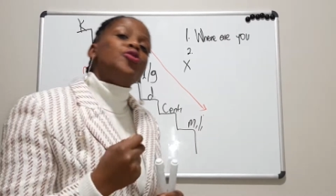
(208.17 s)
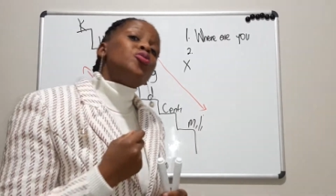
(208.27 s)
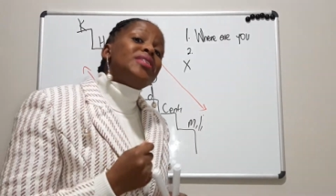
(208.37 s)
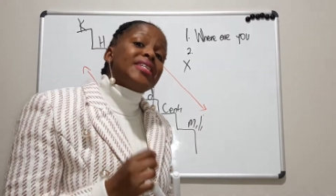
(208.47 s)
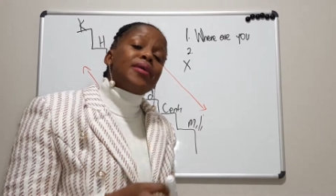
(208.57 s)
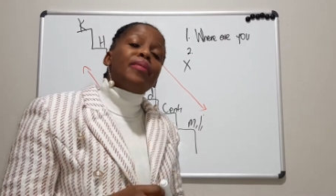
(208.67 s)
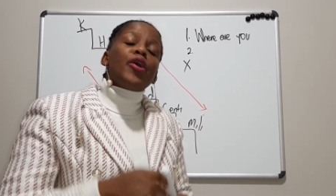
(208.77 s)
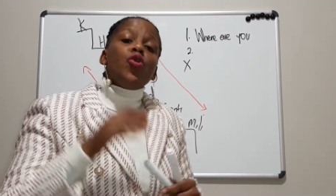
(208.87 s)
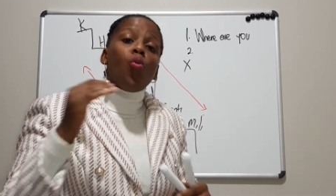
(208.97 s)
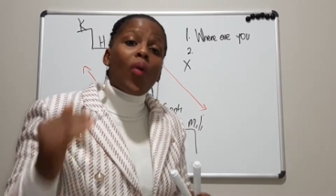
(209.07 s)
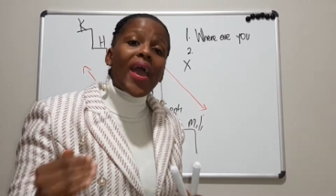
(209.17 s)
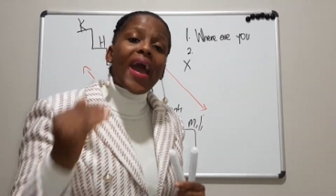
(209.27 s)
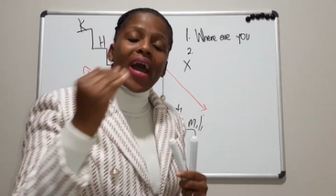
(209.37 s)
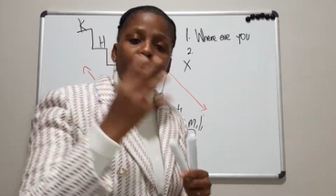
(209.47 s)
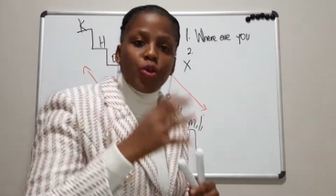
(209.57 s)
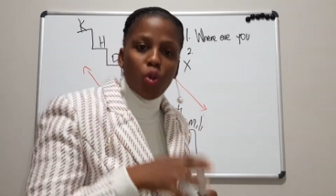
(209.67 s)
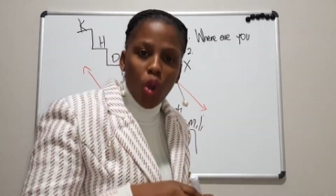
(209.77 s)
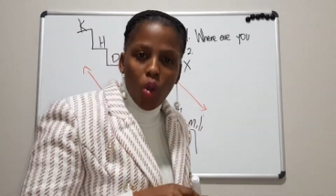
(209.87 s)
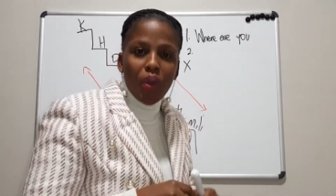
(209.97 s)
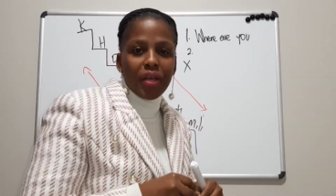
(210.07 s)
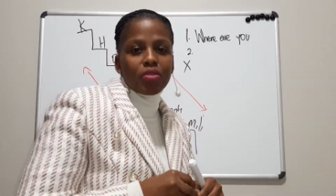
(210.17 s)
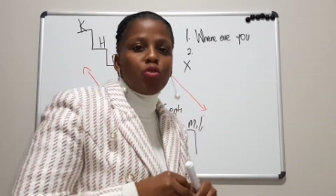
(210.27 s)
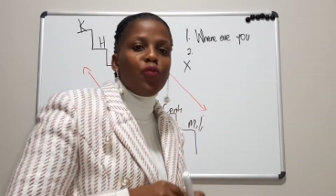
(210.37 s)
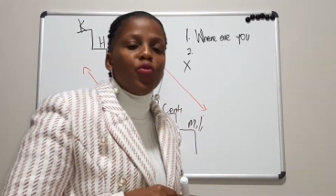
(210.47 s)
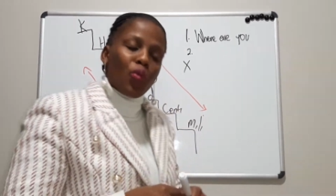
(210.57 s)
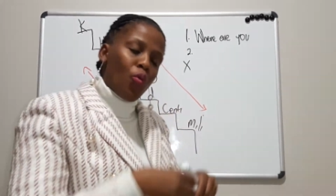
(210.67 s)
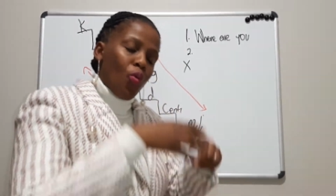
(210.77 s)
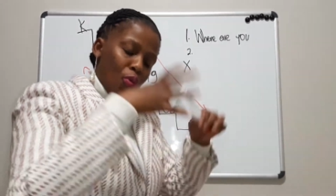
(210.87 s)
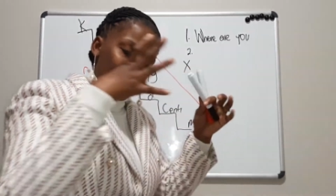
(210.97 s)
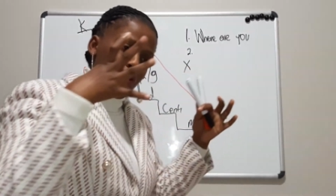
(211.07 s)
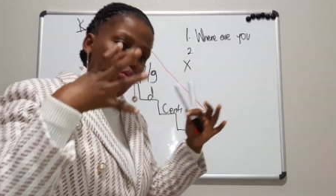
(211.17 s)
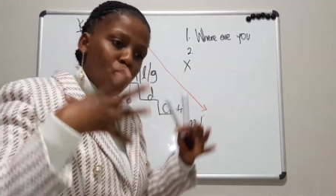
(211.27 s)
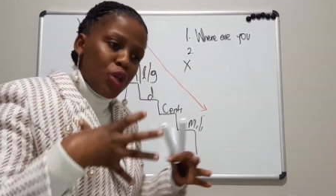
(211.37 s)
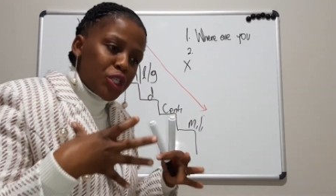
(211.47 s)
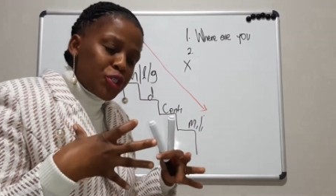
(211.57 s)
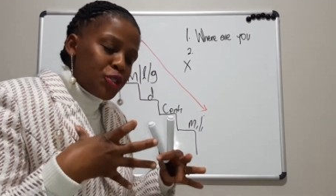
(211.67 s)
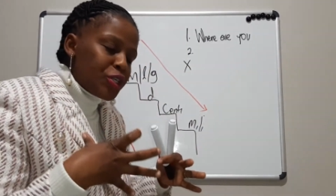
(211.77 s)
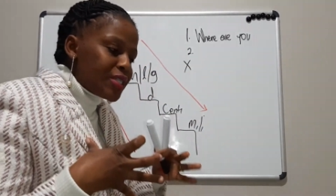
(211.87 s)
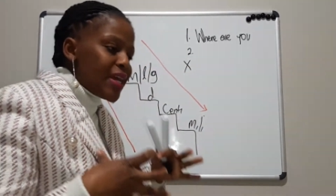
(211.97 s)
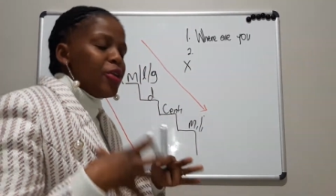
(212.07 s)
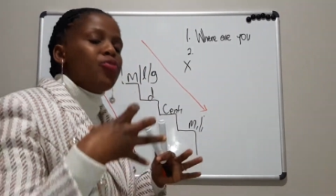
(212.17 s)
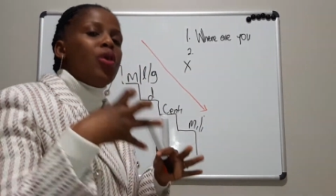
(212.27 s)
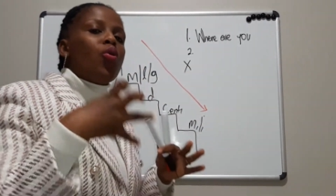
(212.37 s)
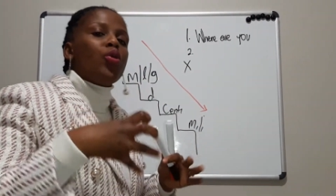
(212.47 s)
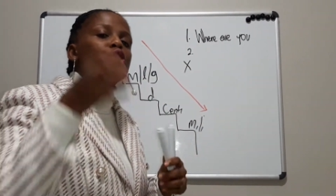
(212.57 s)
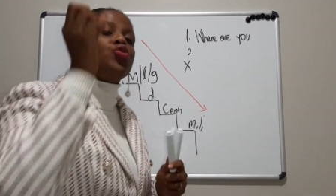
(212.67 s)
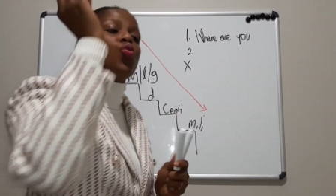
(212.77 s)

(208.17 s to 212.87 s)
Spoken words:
to determine where are you going. So from which unit, and you are going to